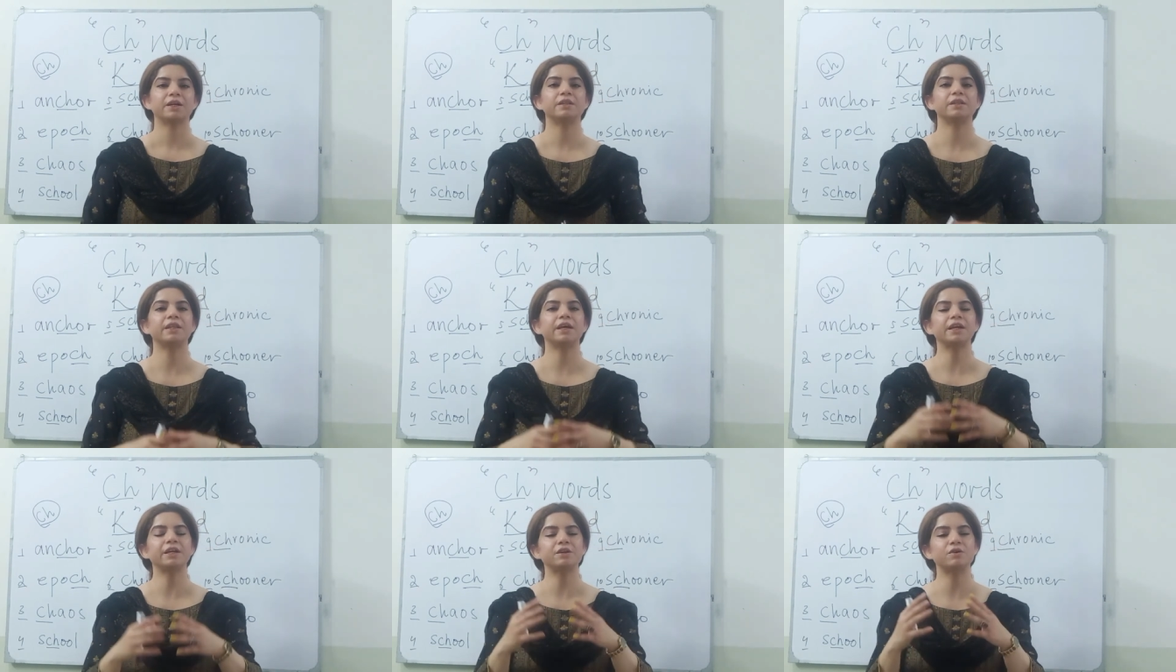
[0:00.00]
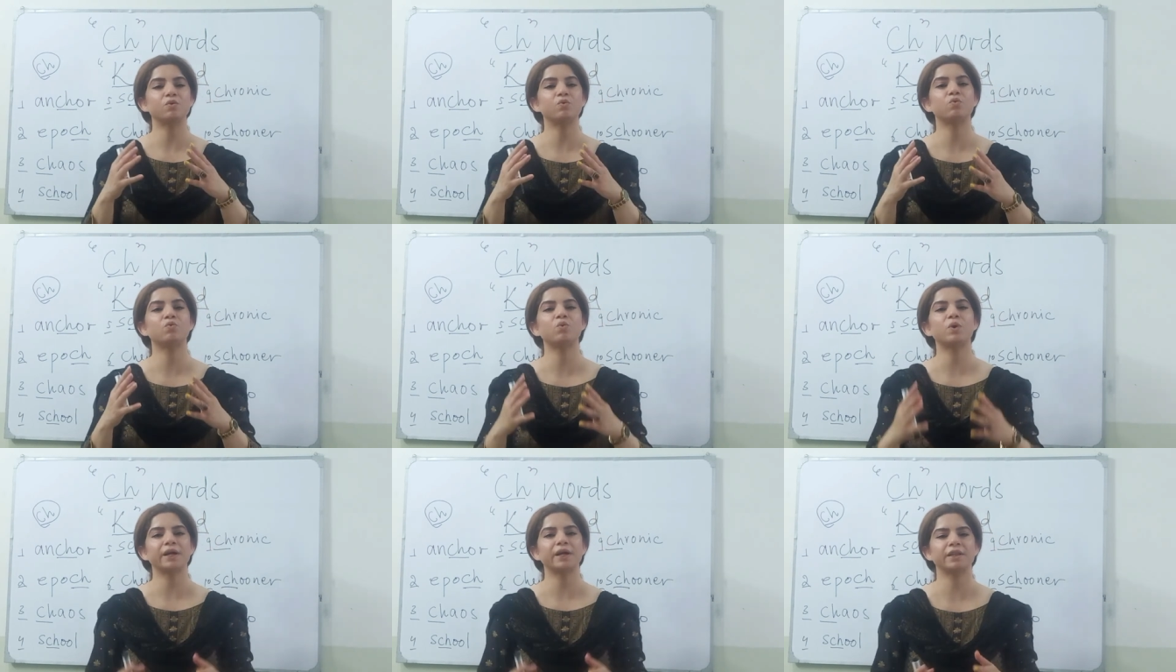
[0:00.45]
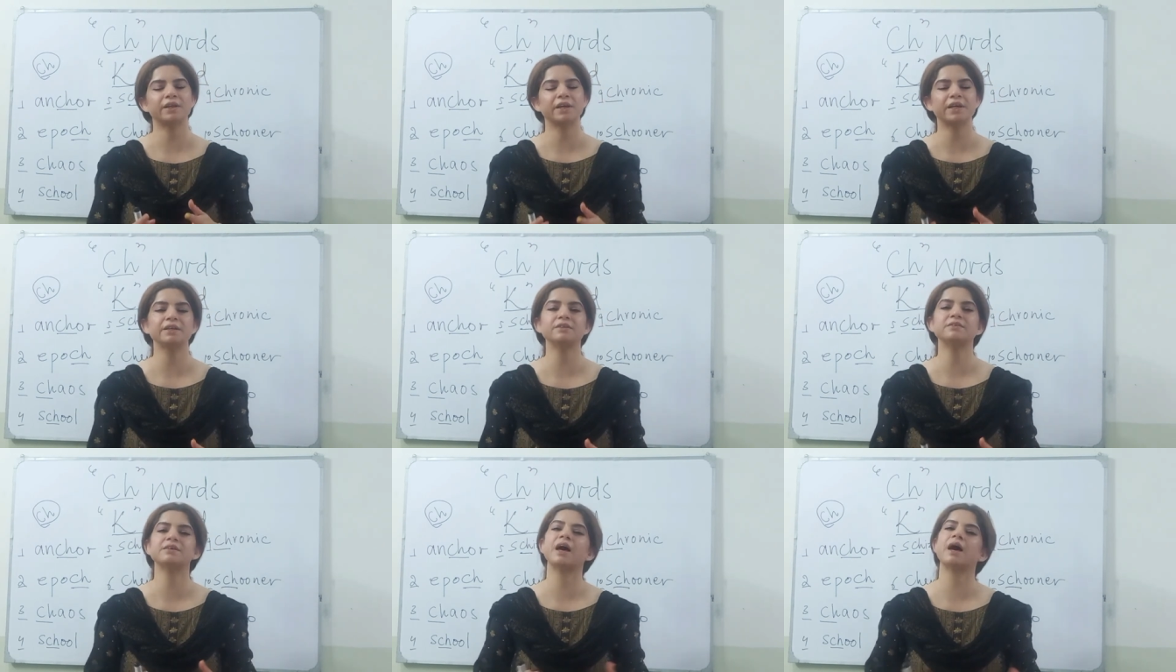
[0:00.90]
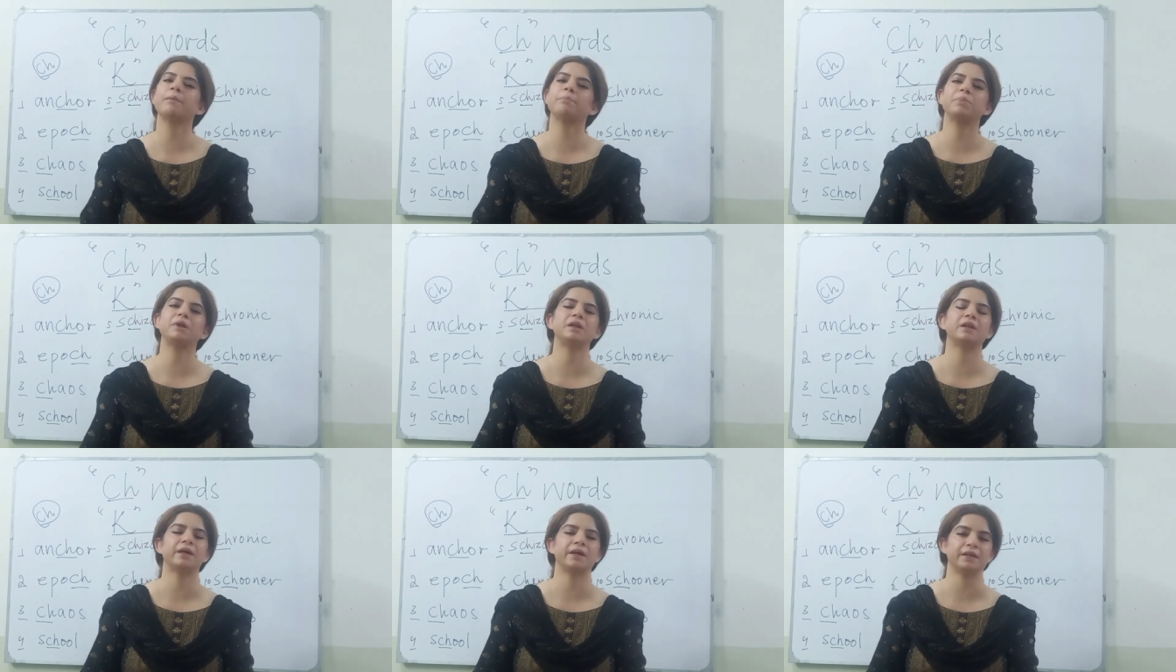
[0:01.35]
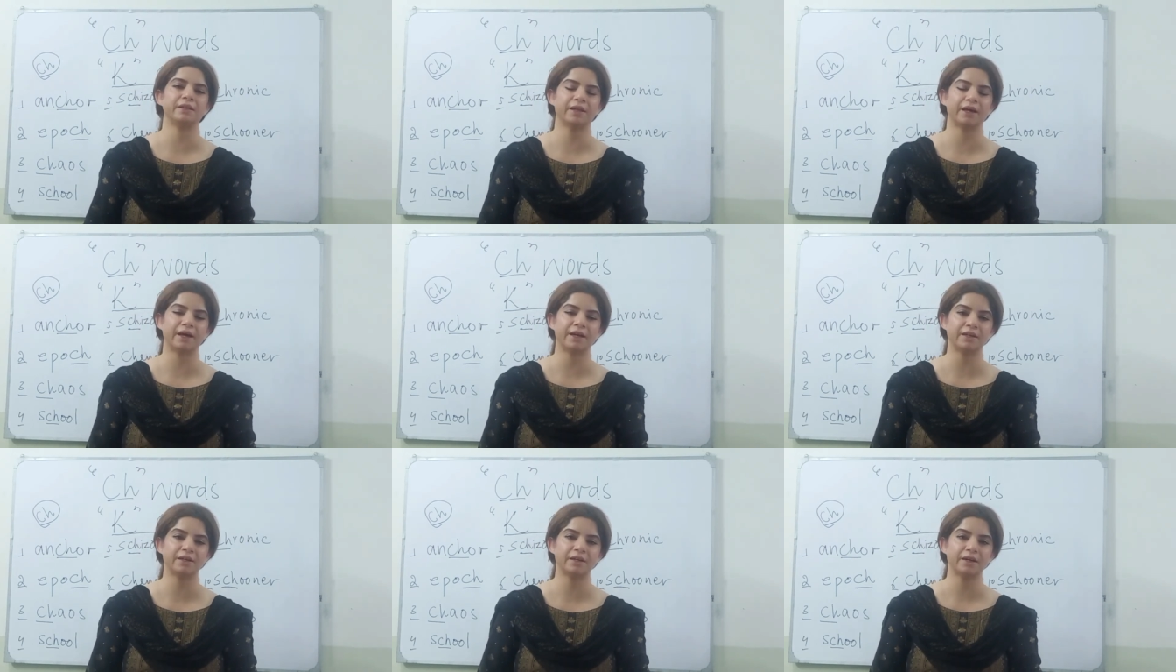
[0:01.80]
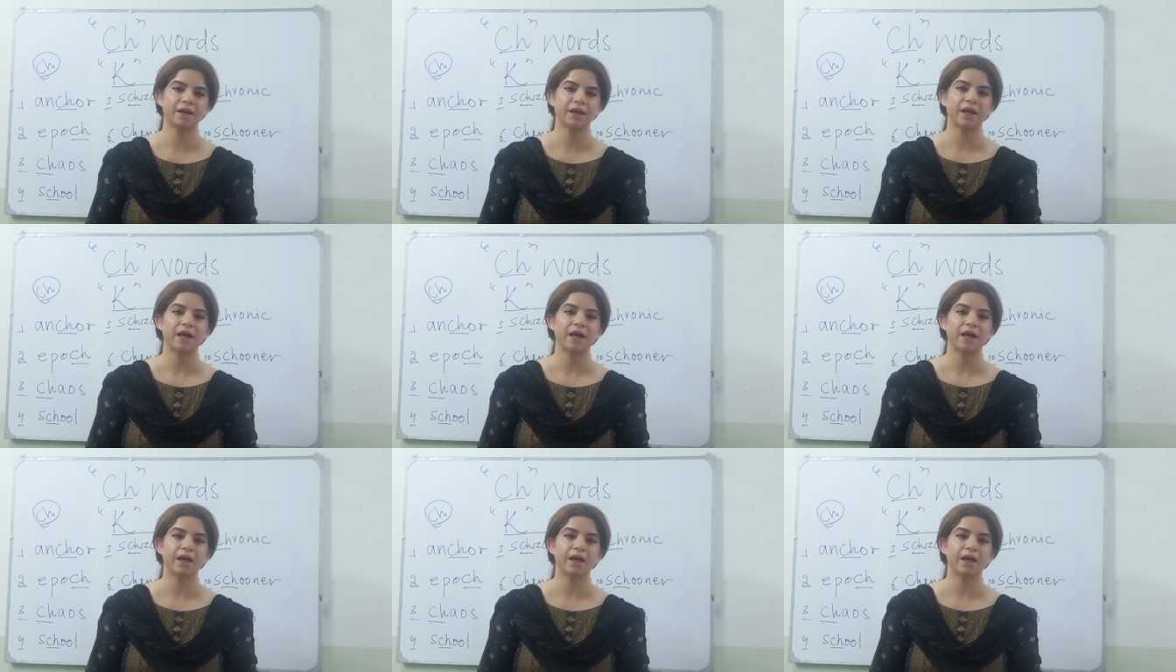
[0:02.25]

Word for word: Then why things happen like that?